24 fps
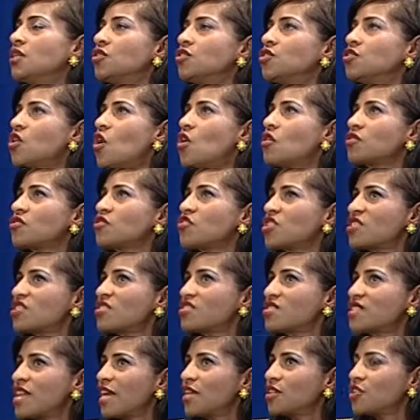don't
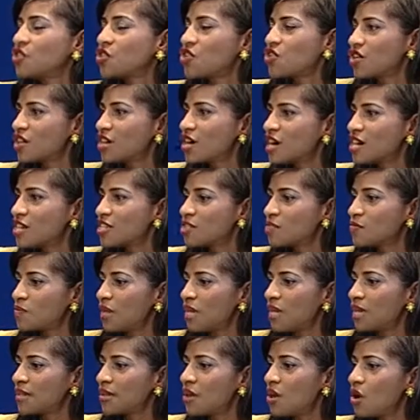just say to your
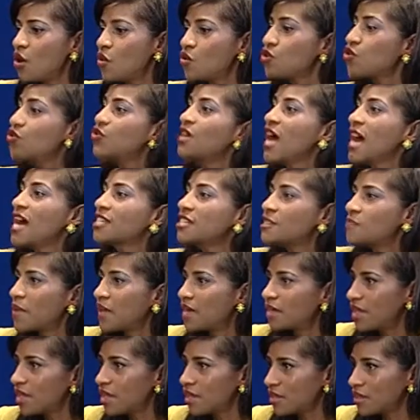husband, you're not
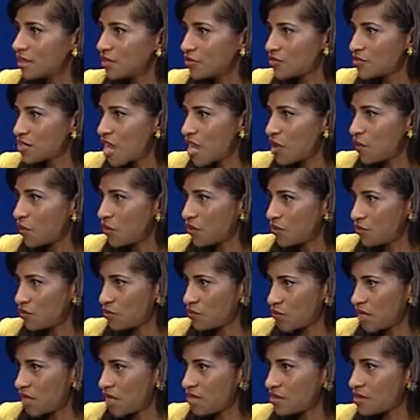spending enough time with
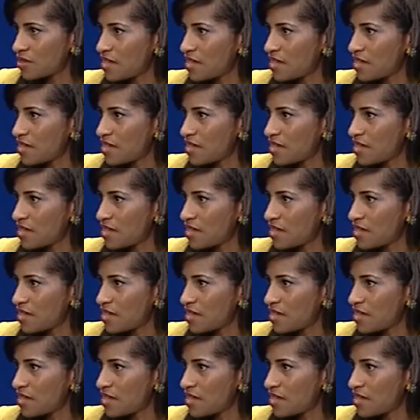me.